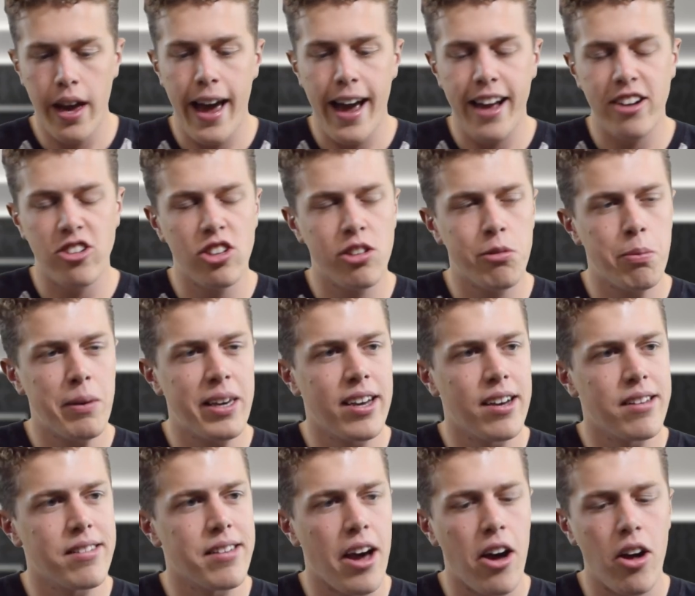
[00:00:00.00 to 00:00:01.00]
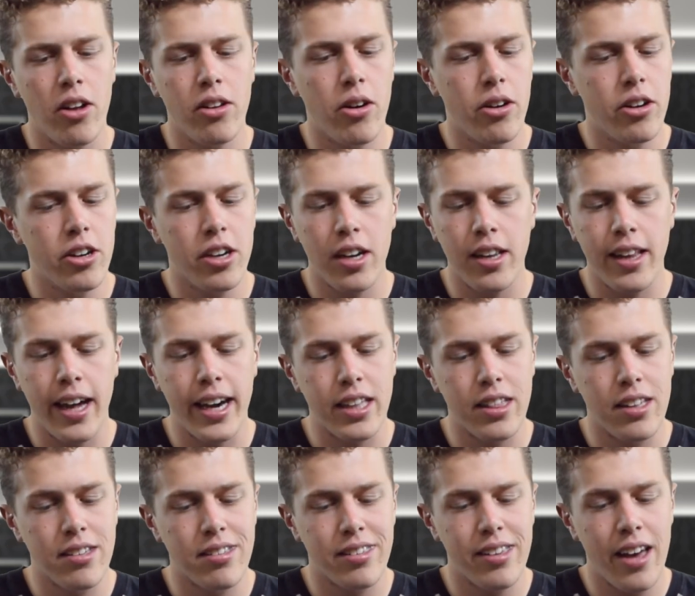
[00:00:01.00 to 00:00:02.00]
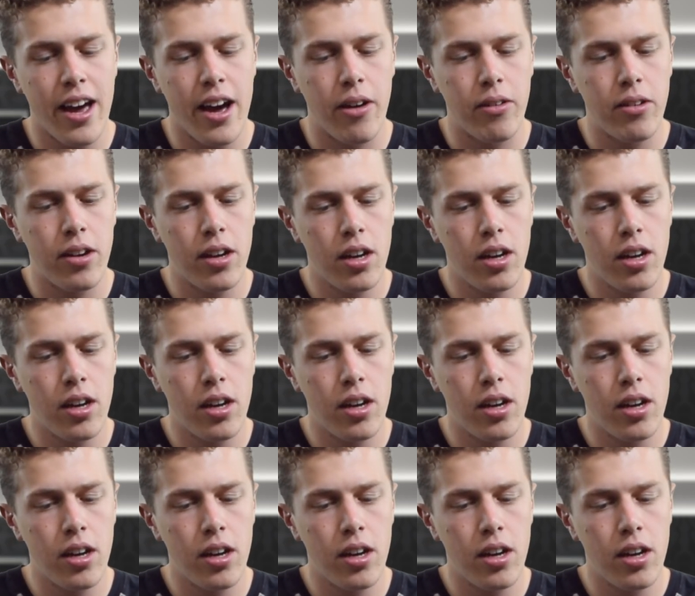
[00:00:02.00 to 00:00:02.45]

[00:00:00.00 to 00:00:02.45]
And just because I all know you're gonna like this sound,